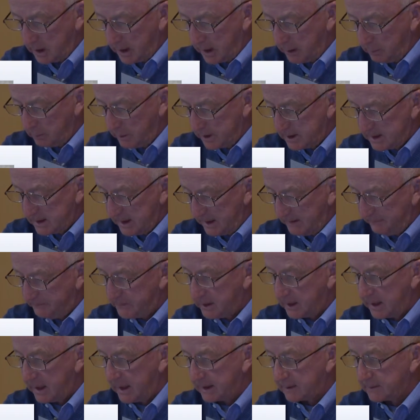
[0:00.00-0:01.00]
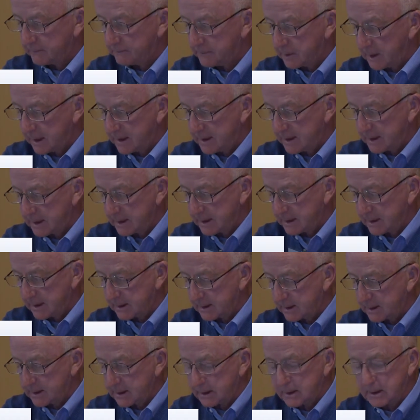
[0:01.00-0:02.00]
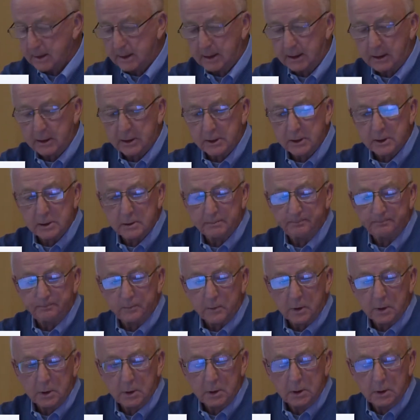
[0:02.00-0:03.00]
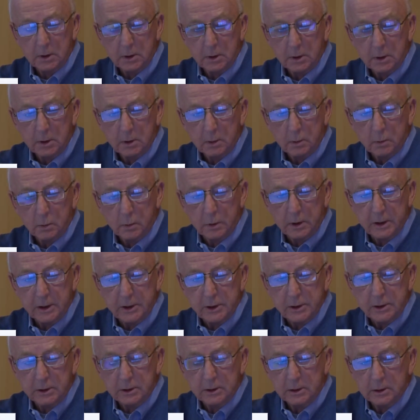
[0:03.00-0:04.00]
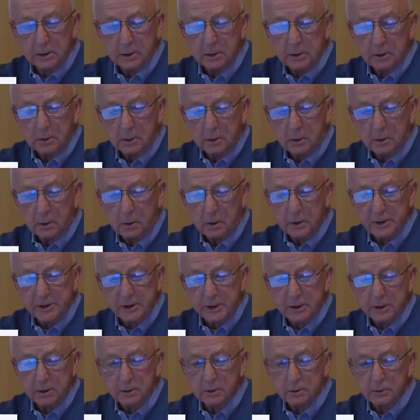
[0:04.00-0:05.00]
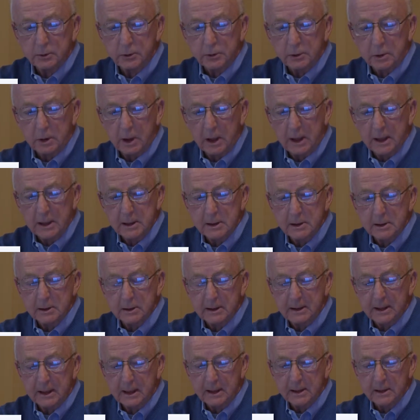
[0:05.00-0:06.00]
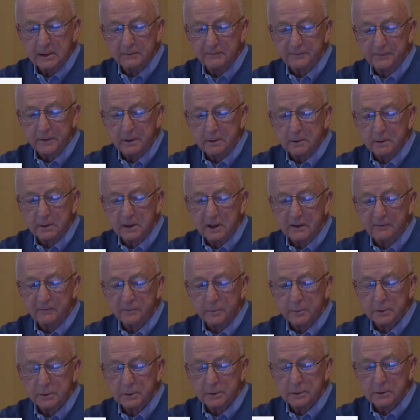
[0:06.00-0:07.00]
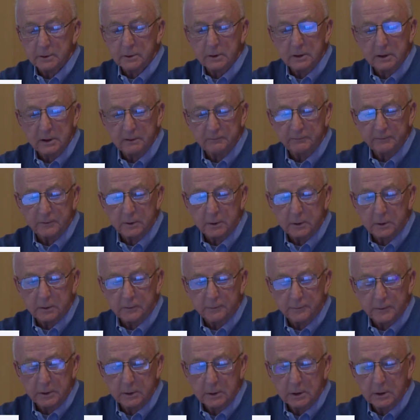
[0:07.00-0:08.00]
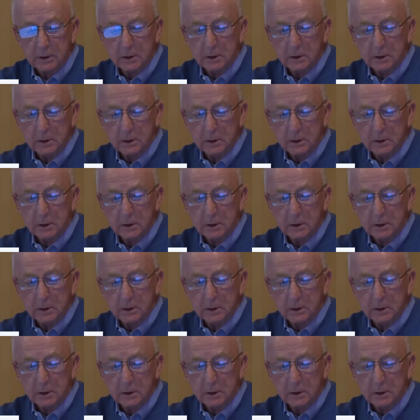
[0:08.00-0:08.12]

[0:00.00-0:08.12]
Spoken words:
Highway Safety Act of 1966, which also tried to get the federal government involved